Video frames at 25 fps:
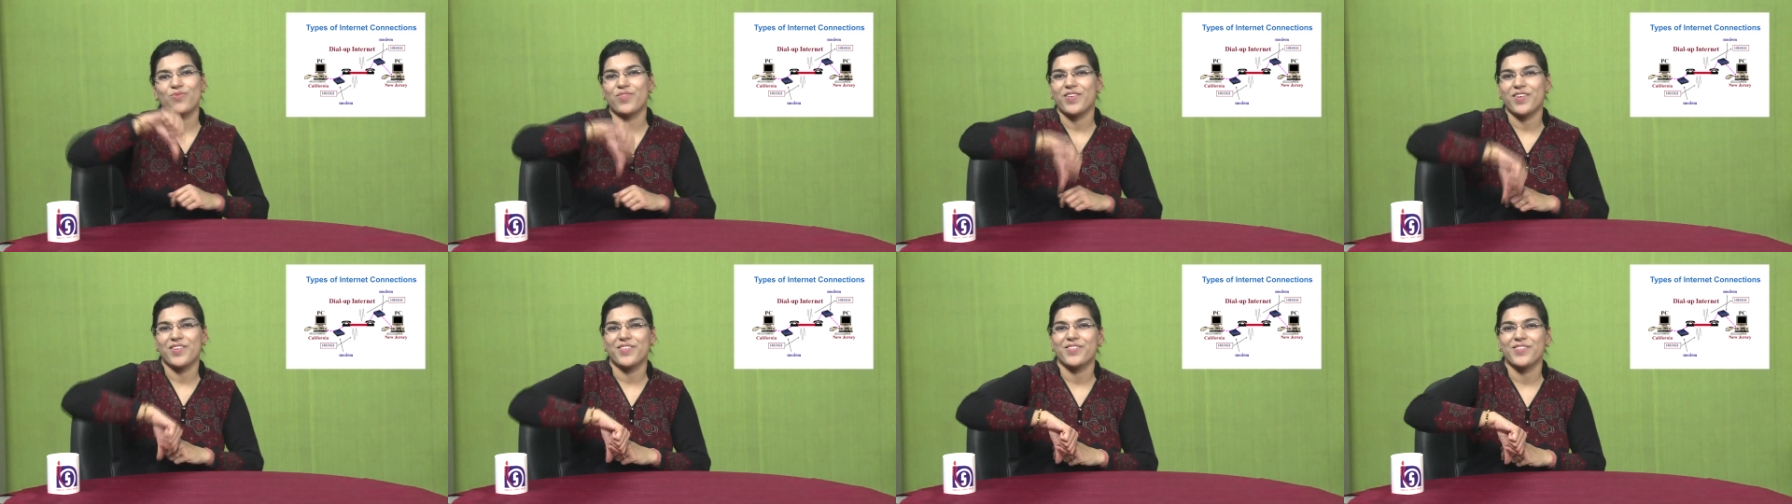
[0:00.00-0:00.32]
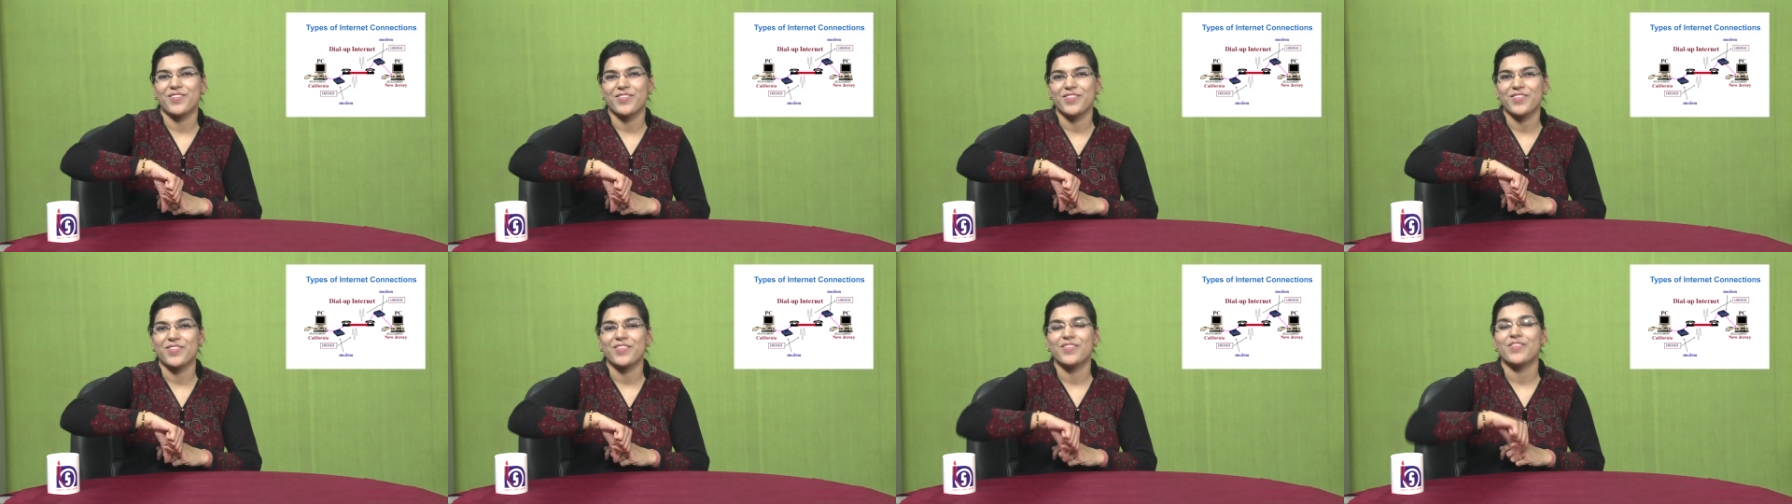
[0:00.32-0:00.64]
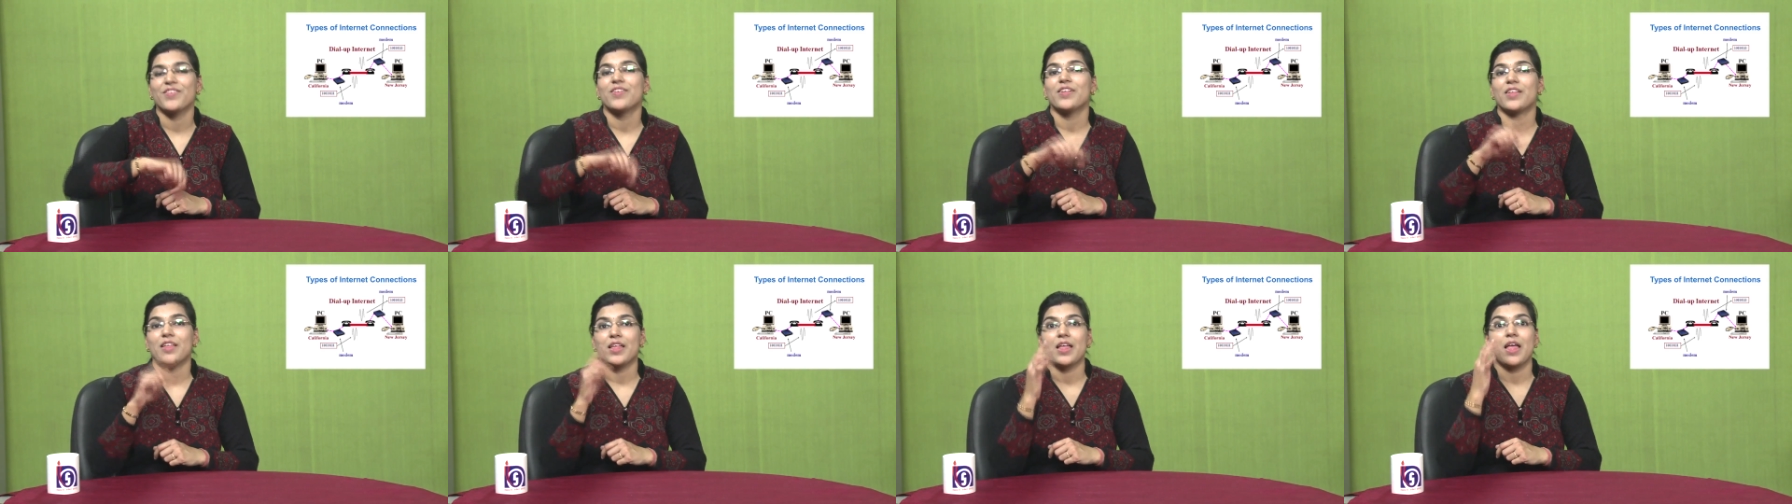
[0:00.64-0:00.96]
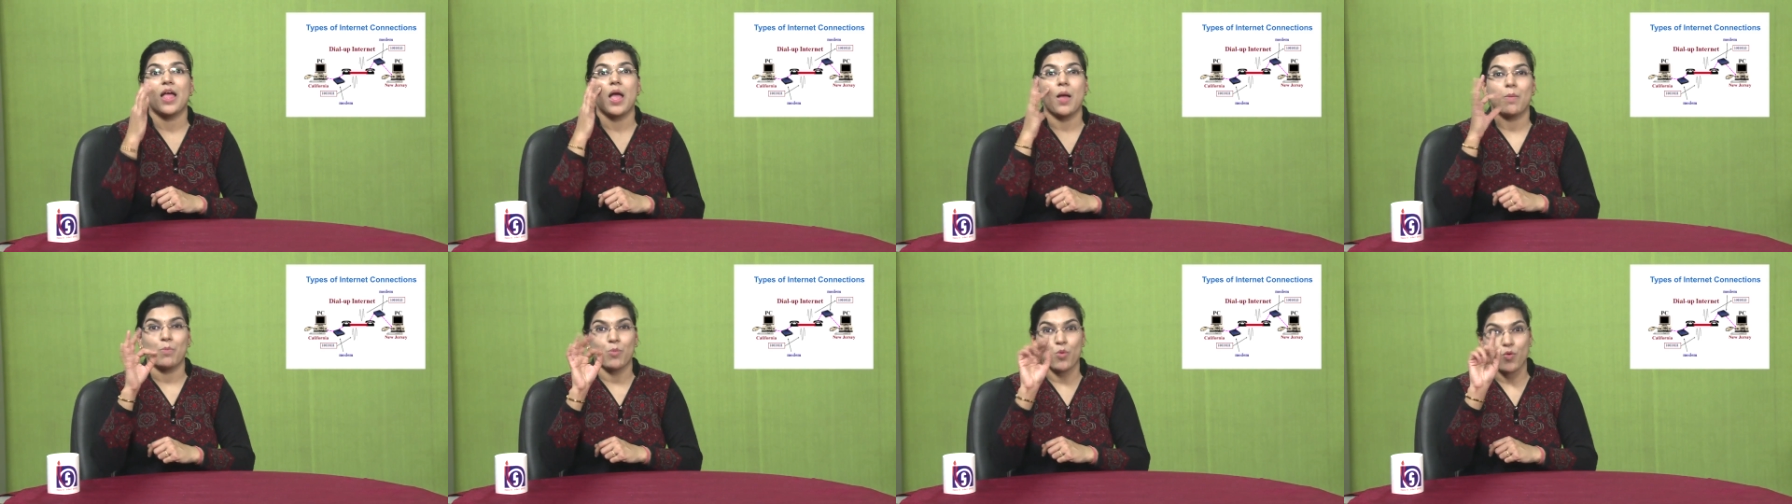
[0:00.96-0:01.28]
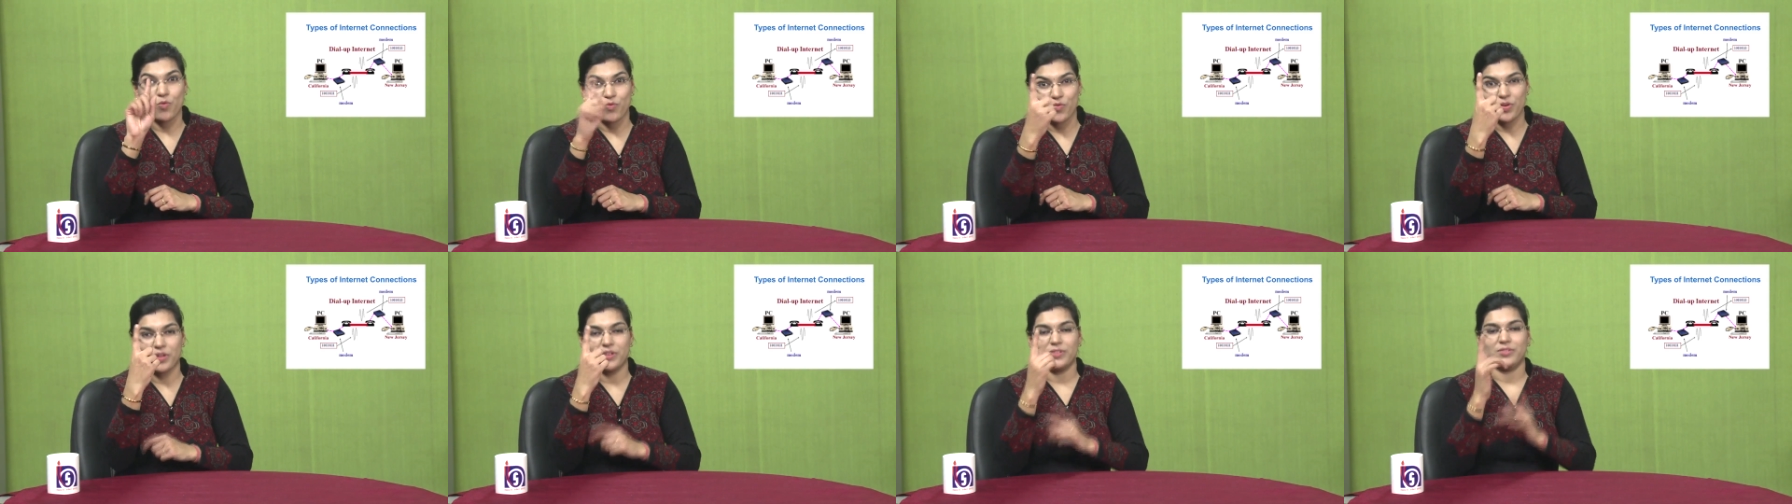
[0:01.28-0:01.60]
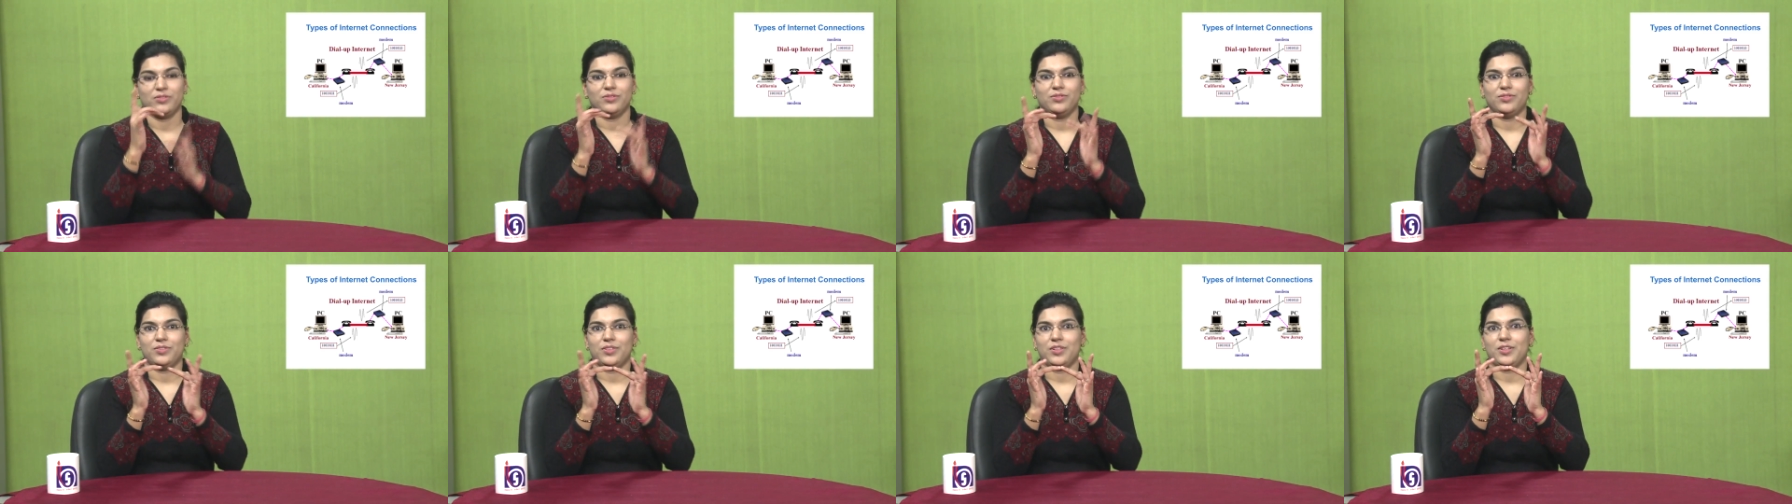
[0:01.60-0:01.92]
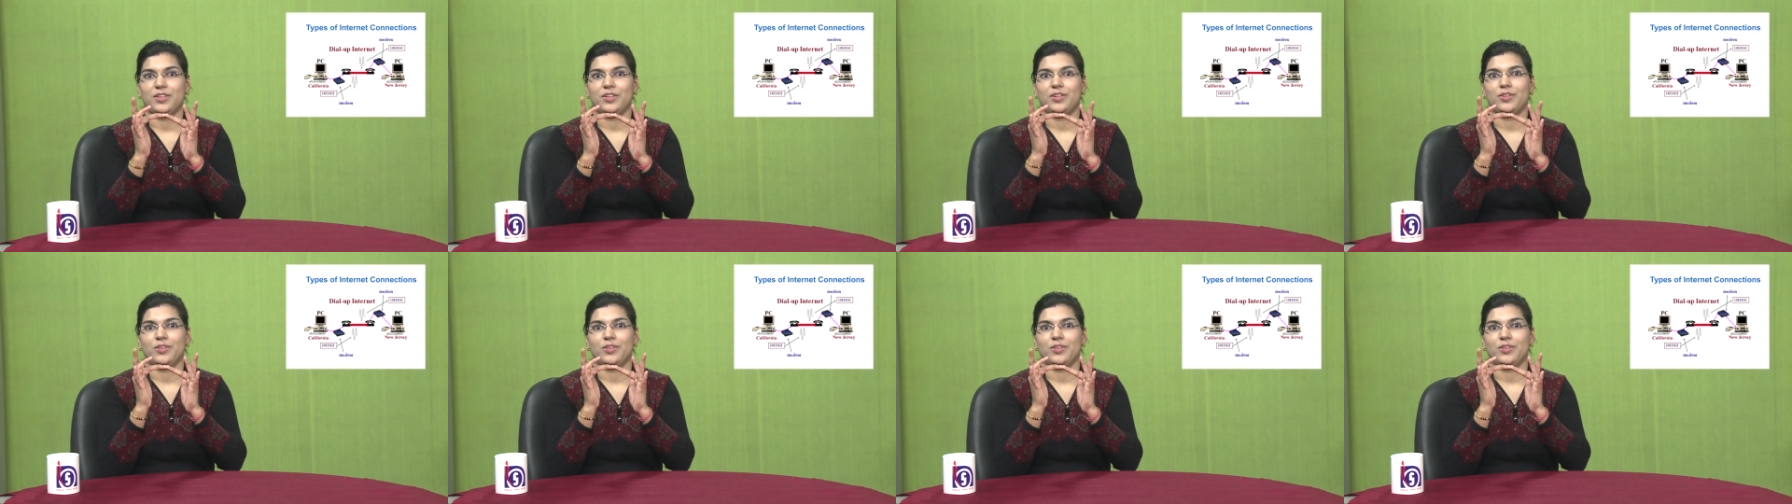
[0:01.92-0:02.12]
then go to the dial-up internet.